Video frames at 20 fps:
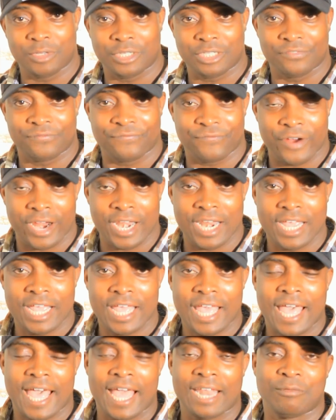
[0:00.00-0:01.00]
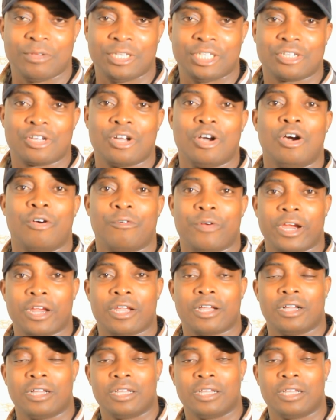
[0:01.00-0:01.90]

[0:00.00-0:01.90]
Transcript: with your friend, and with your coworker.